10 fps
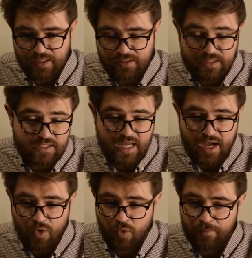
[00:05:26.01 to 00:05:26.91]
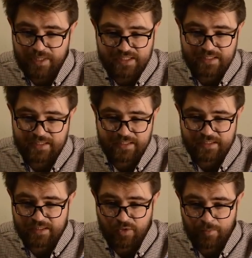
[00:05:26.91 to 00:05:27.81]
And this is how basically
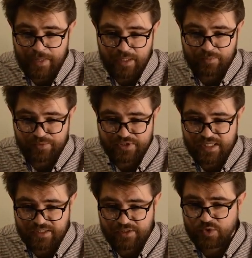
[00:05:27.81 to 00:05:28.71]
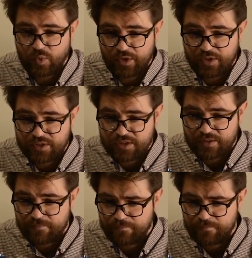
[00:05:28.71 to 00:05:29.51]
the compound percentage works.